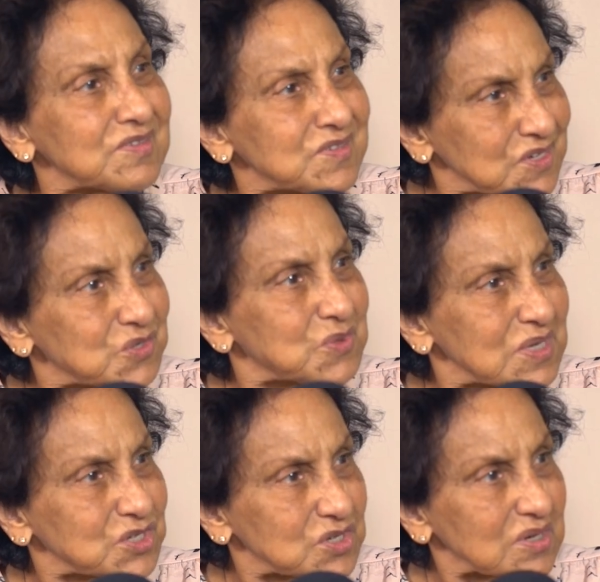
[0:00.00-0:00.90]

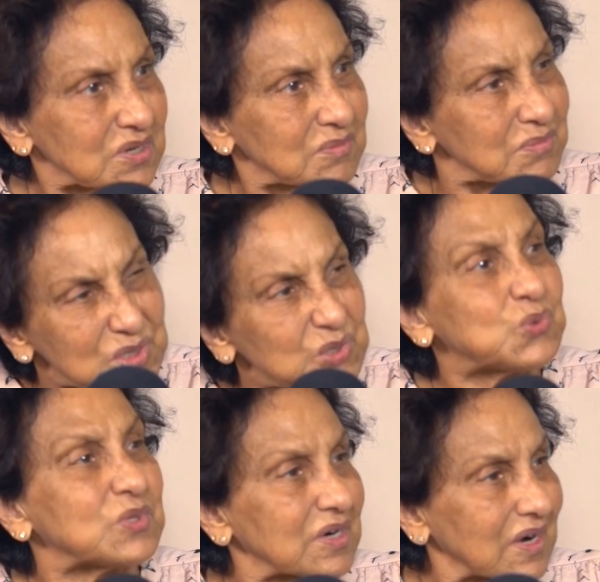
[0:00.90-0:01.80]
situation,
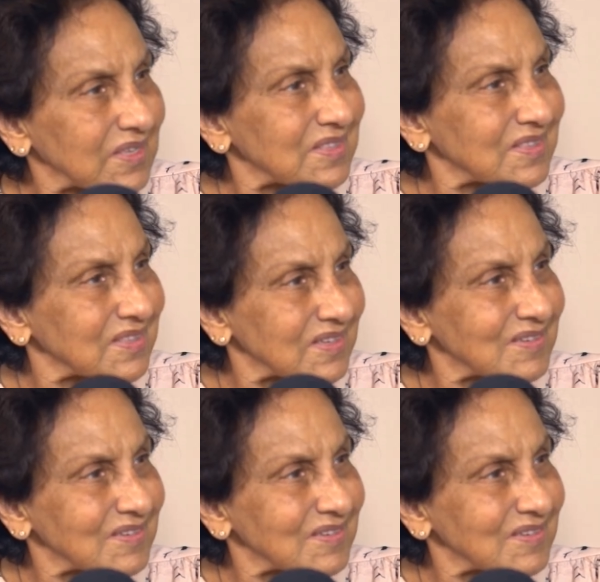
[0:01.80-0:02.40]
do the right thing.